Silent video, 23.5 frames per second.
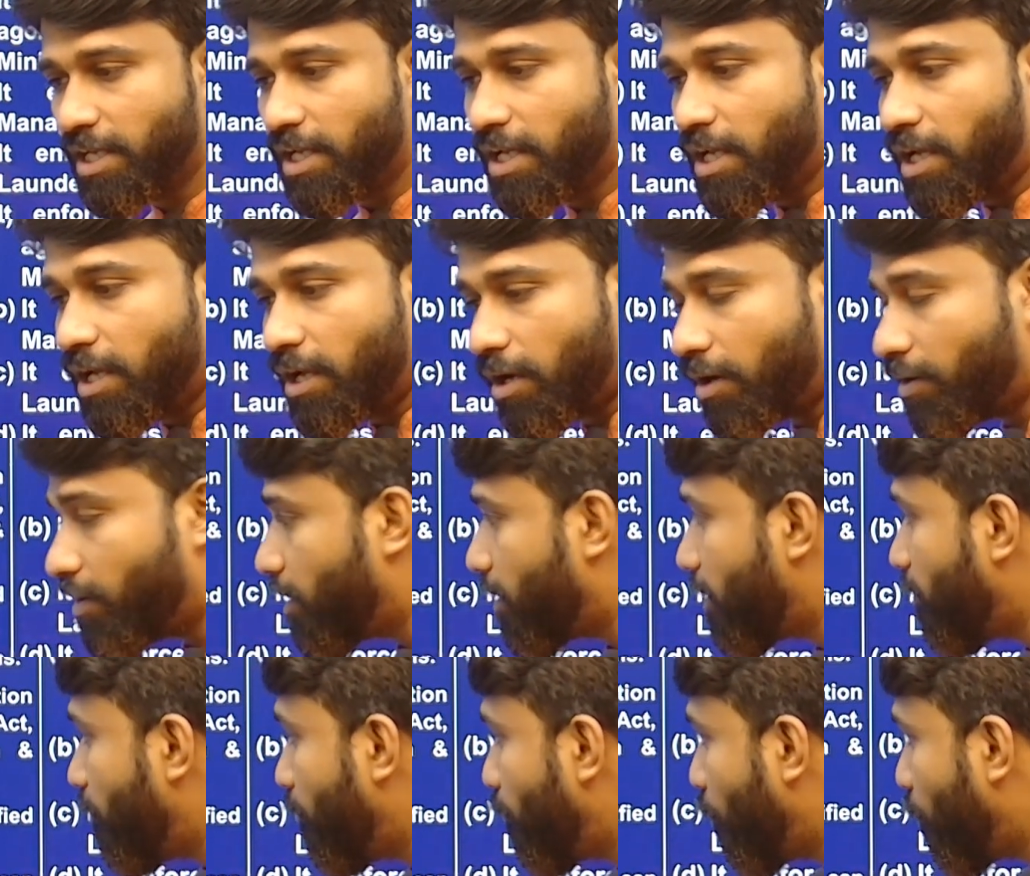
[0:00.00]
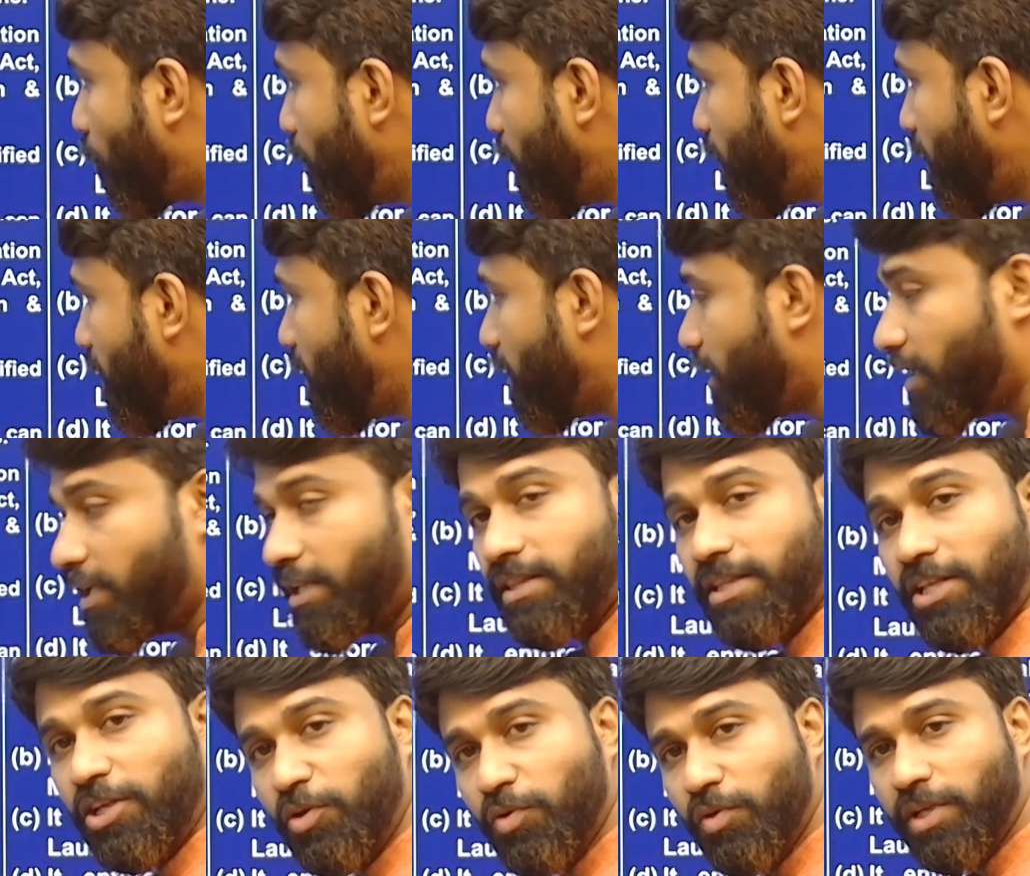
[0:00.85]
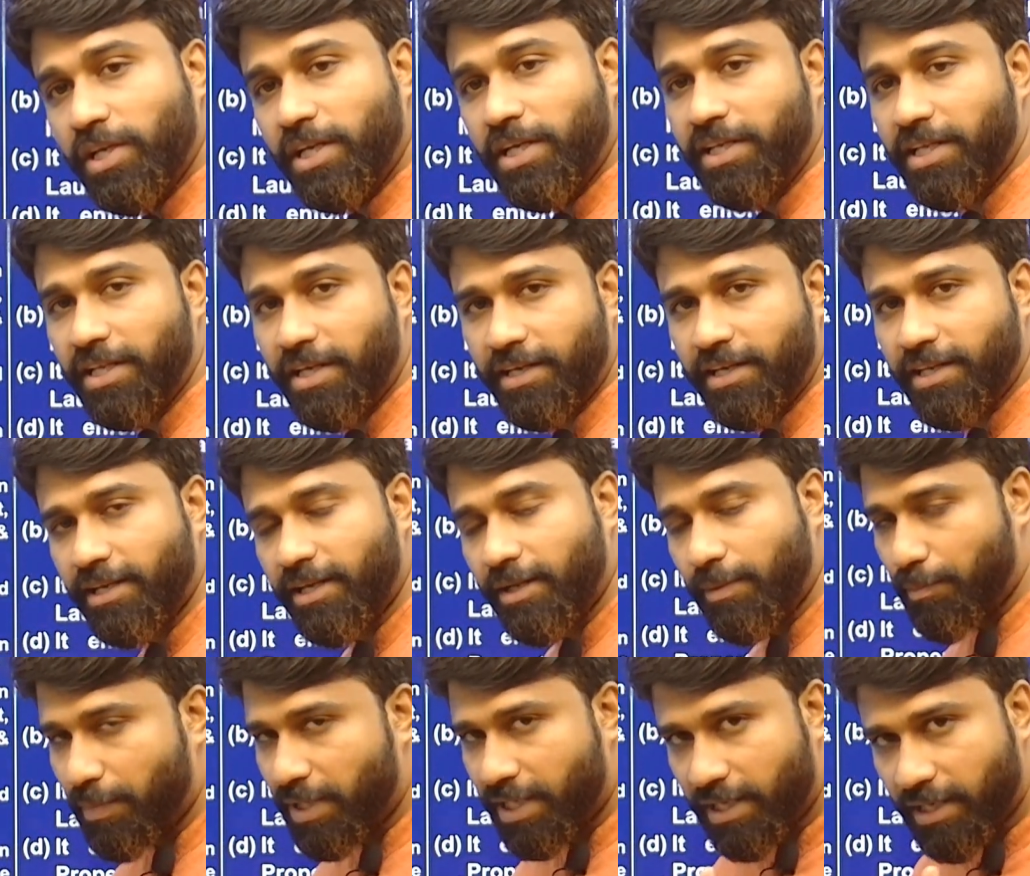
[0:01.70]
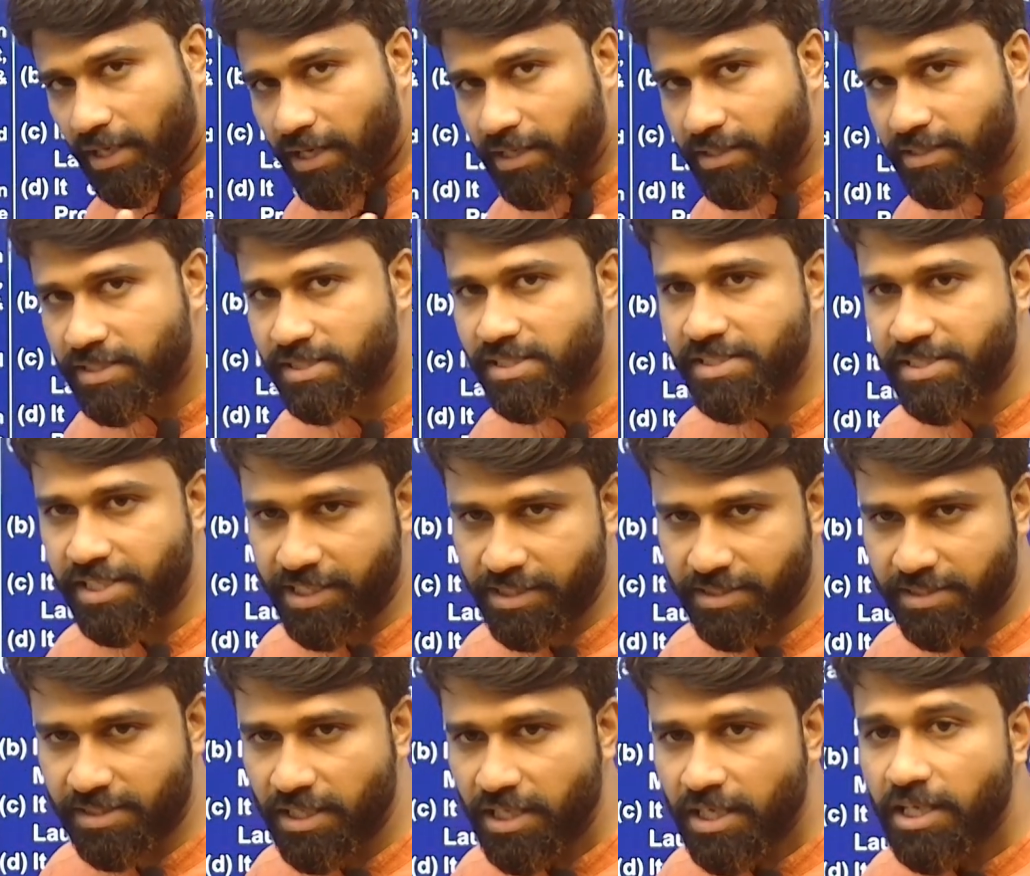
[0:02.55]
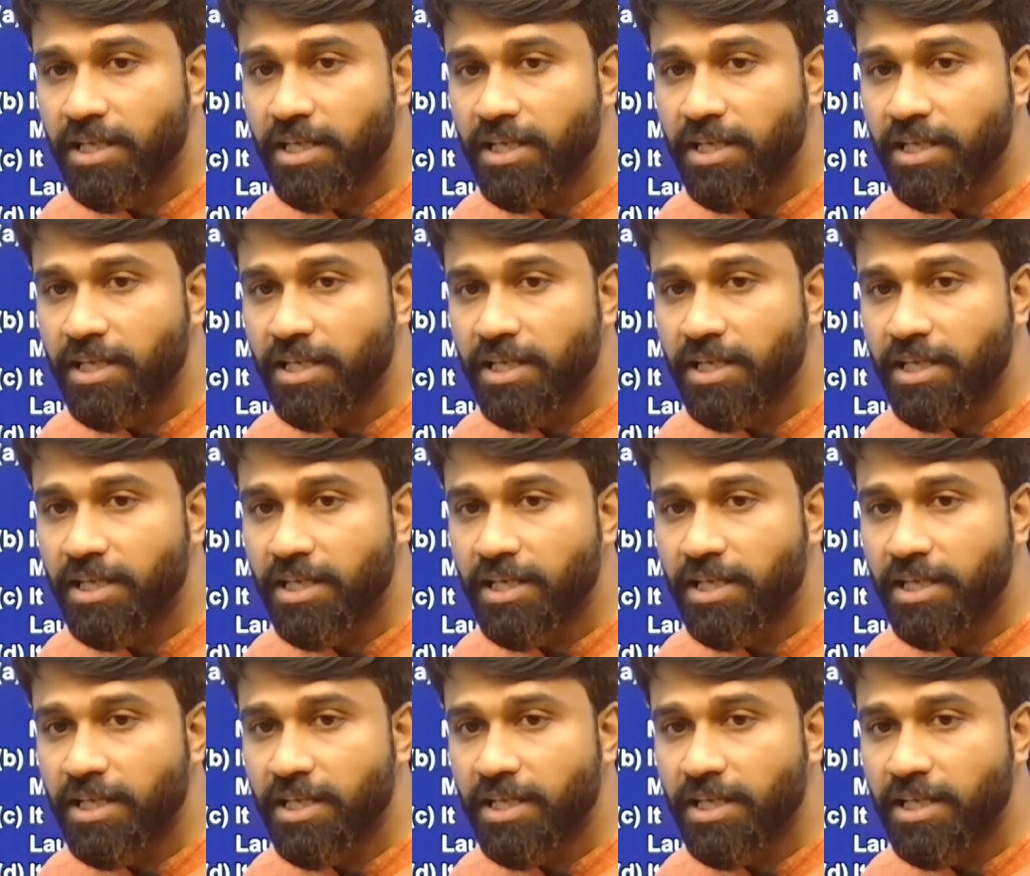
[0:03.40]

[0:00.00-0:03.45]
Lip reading: only in the union territory, but not the states.